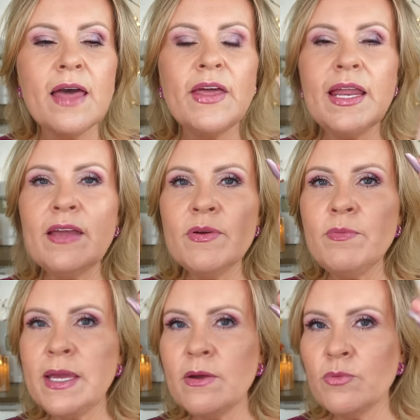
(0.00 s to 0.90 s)
that even
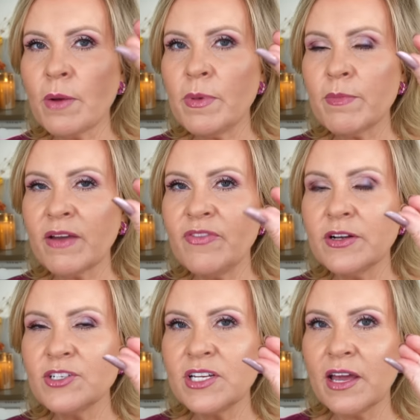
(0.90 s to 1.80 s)
me rubbing my
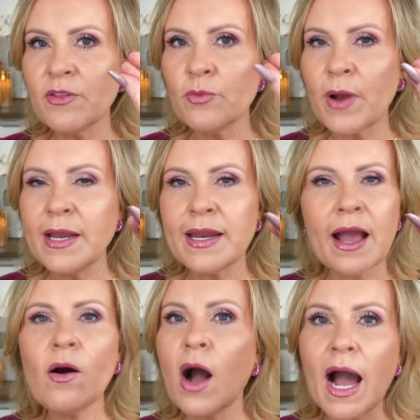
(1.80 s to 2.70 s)
fingers together right
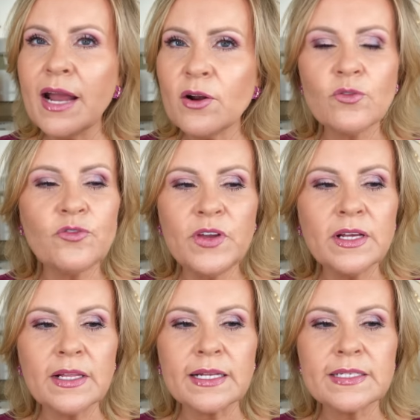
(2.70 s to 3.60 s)
now, I don't
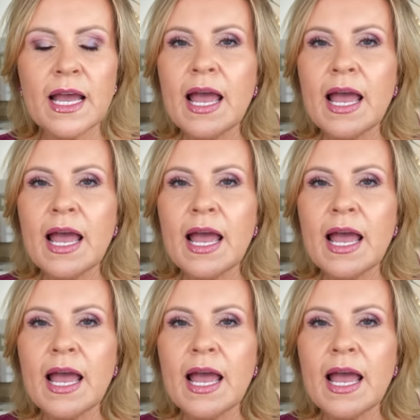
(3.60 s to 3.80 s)
feel it.